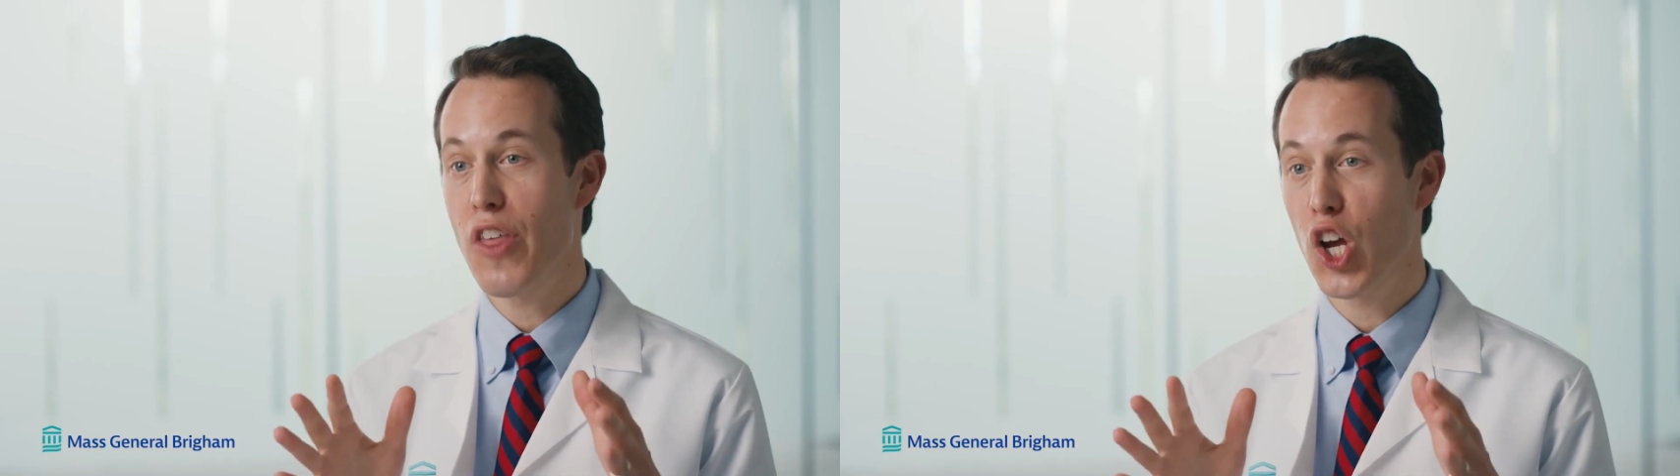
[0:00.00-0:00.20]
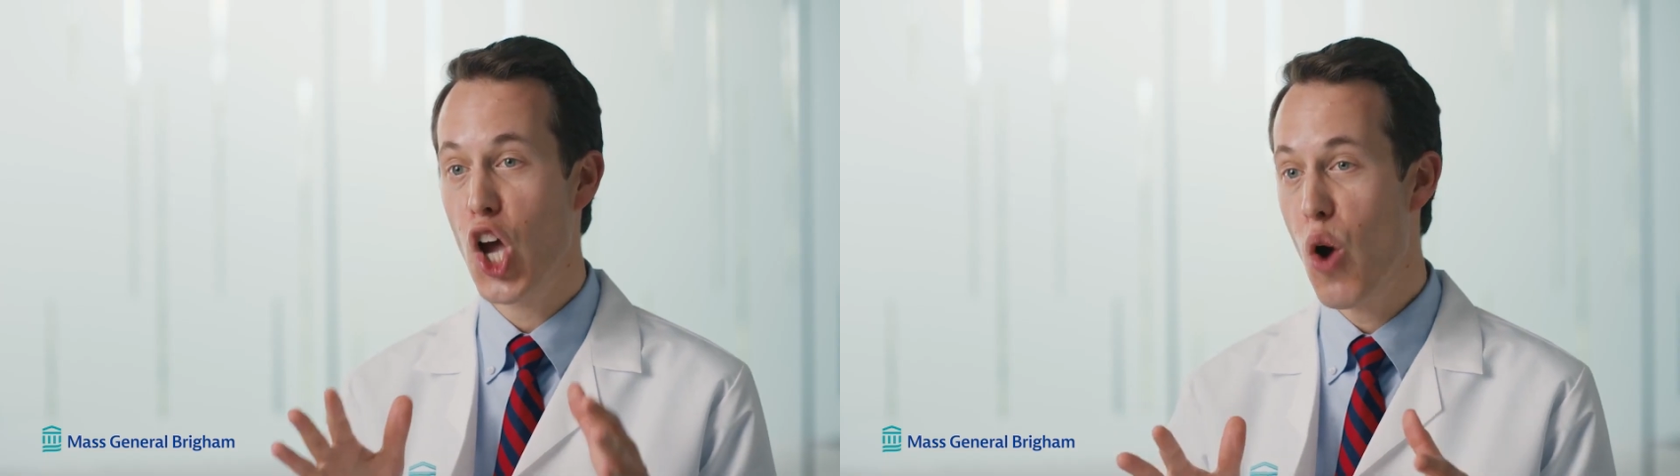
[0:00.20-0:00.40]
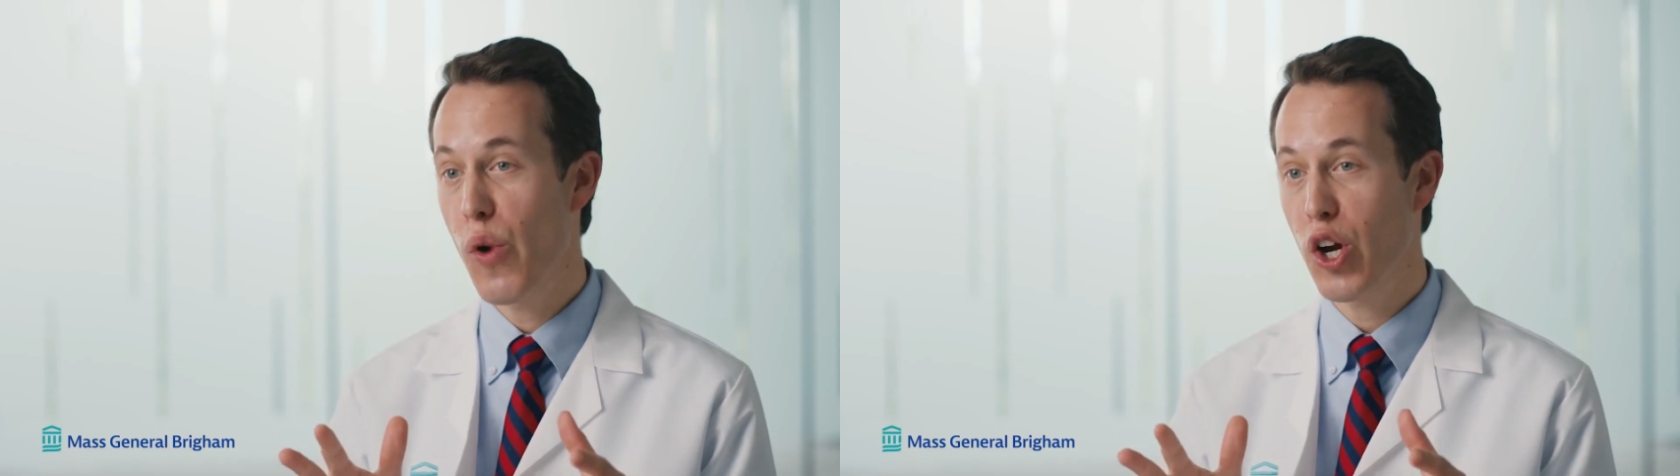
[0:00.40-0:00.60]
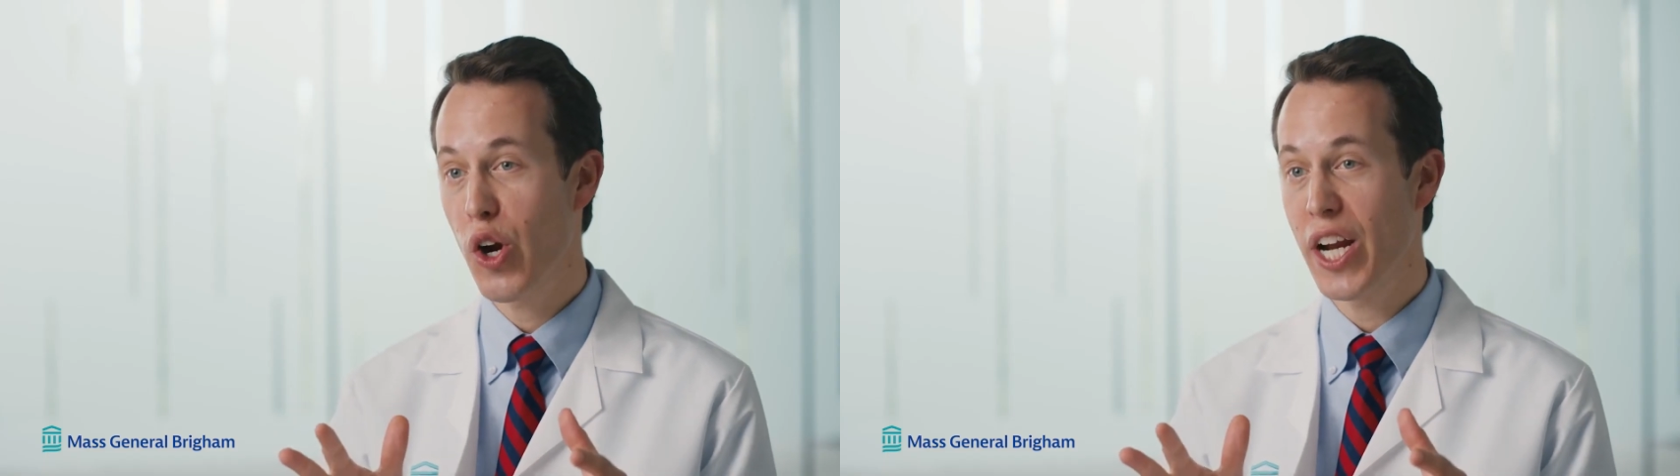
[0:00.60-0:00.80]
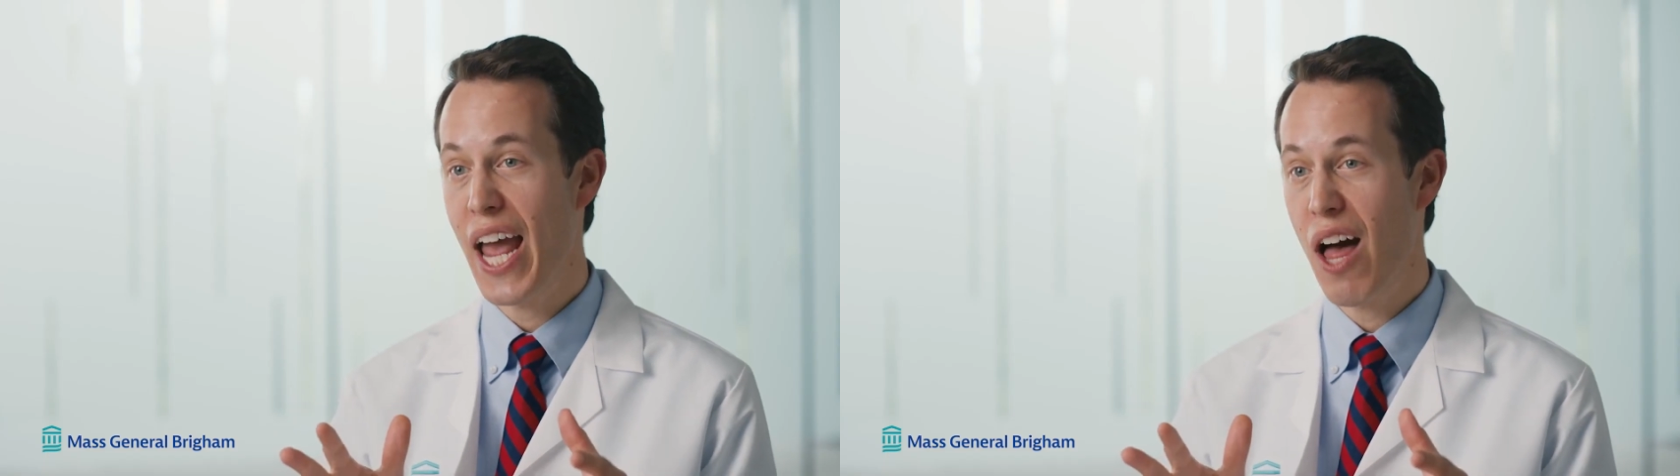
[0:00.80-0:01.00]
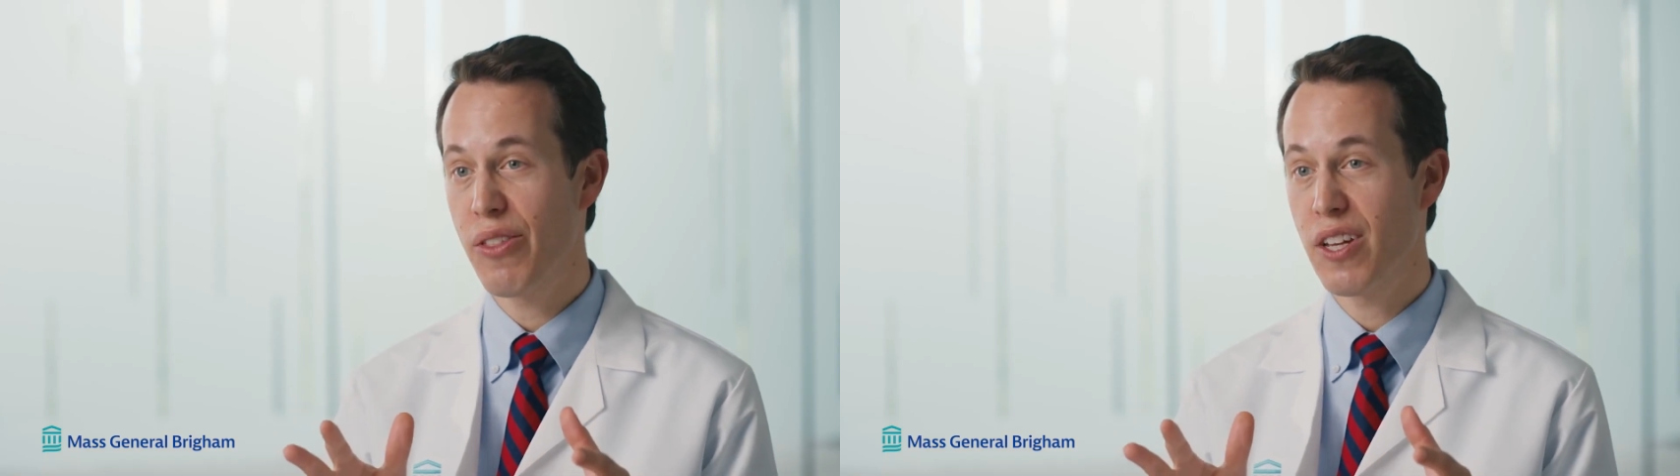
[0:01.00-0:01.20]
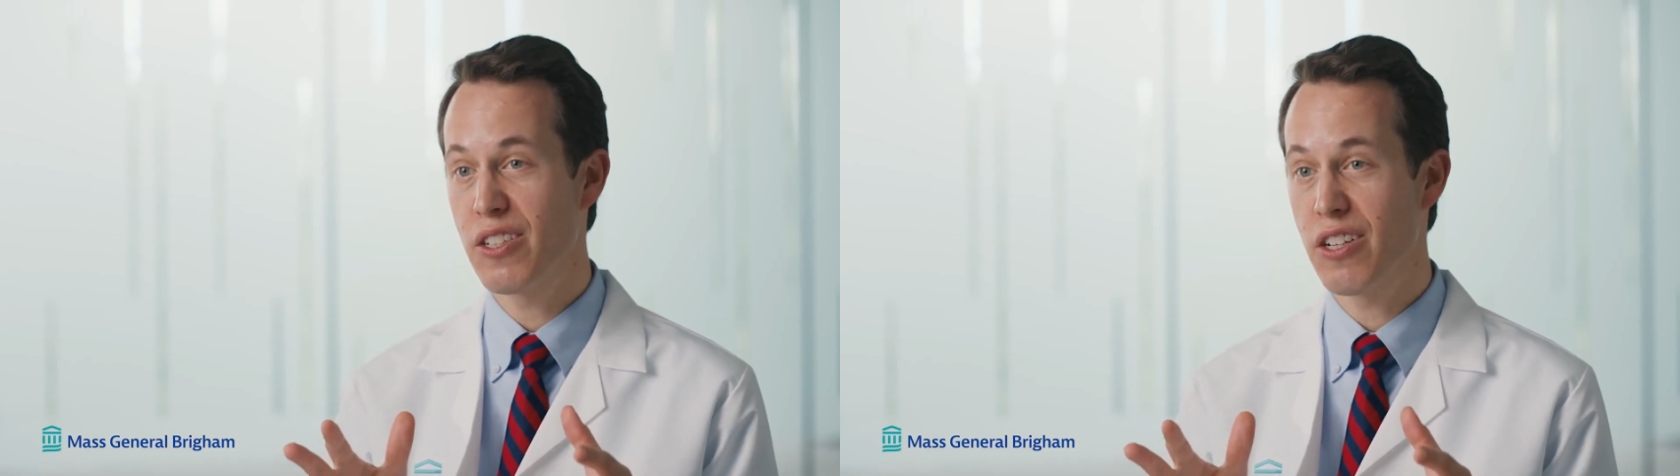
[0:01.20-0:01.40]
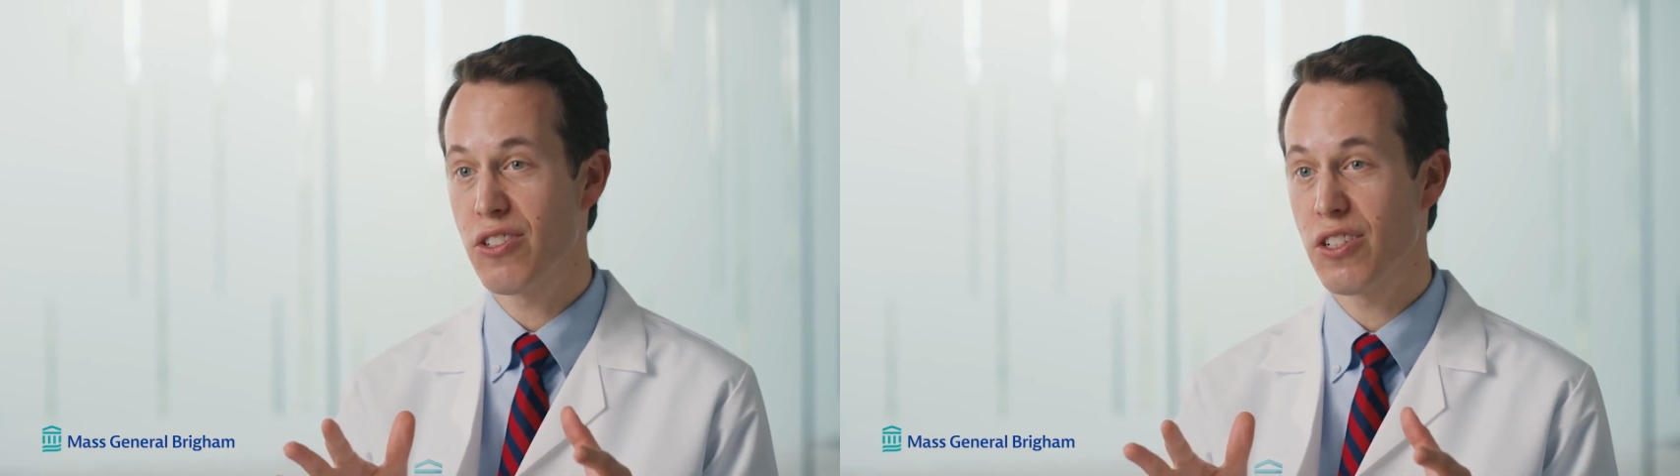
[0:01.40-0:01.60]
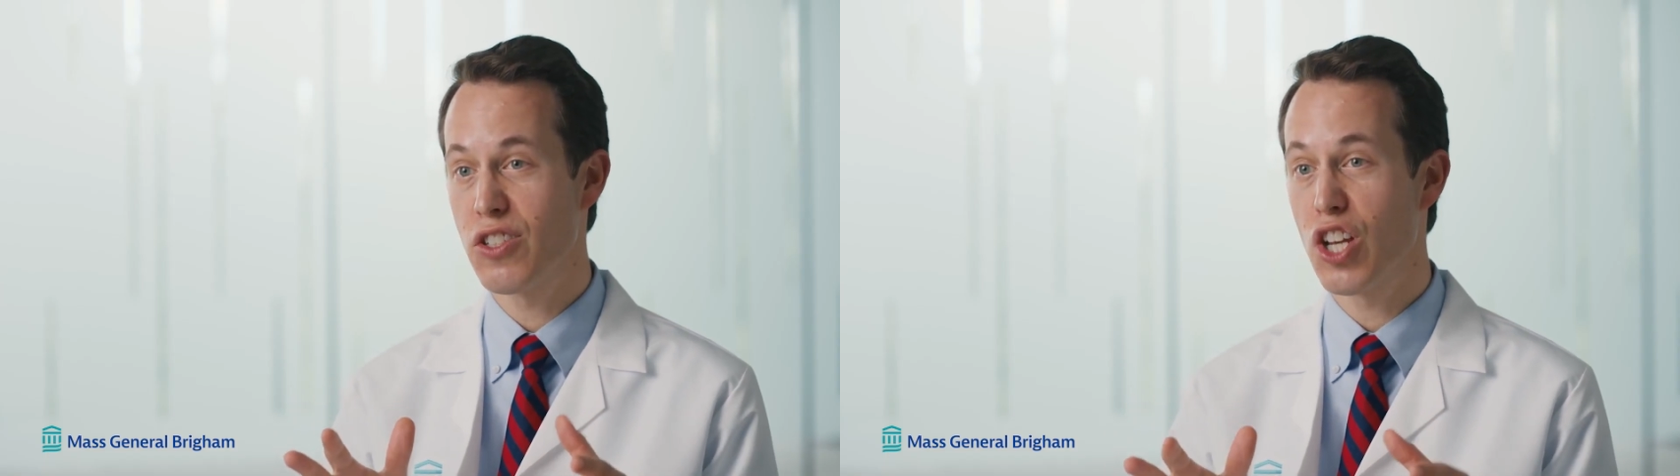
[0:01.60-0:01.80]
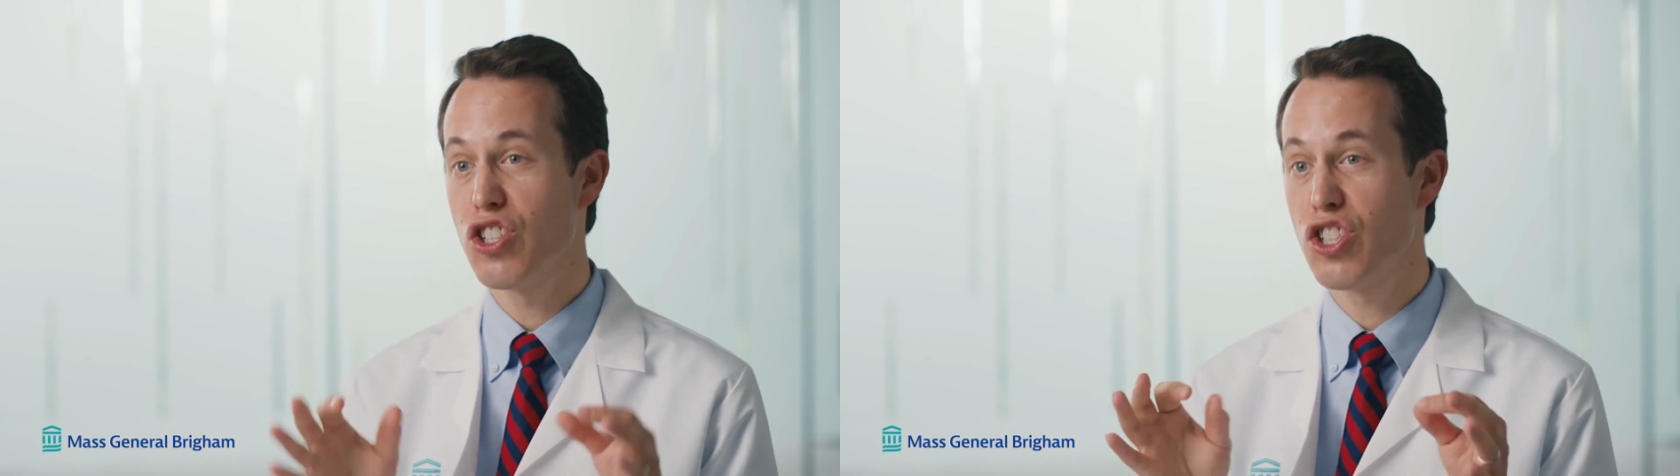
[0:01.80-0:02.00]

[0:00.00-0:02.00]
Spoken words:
of the co-occurring health conditions